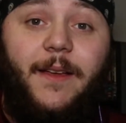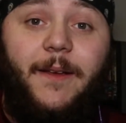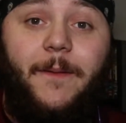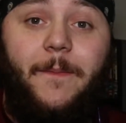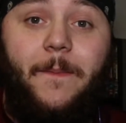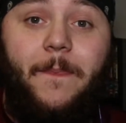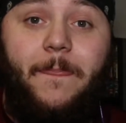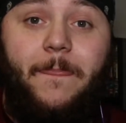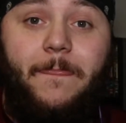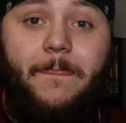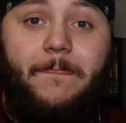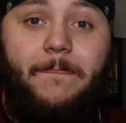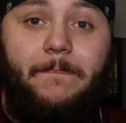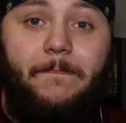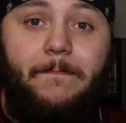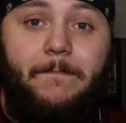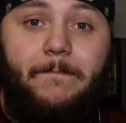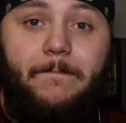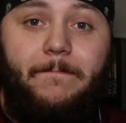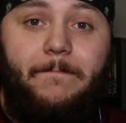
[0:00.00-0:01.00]

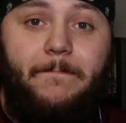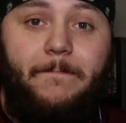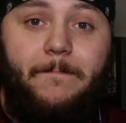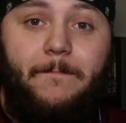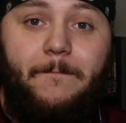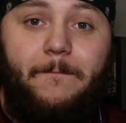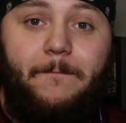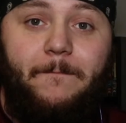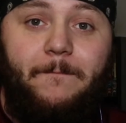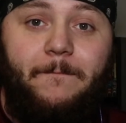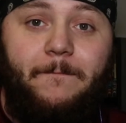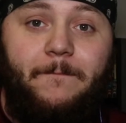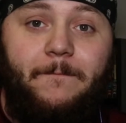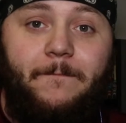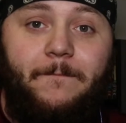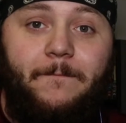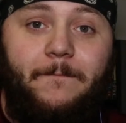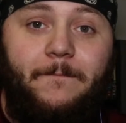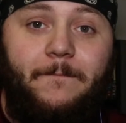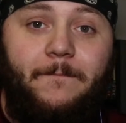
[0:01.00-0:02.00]

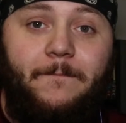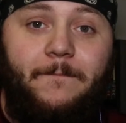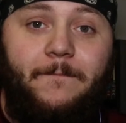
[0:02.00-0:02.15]
(no one is talking)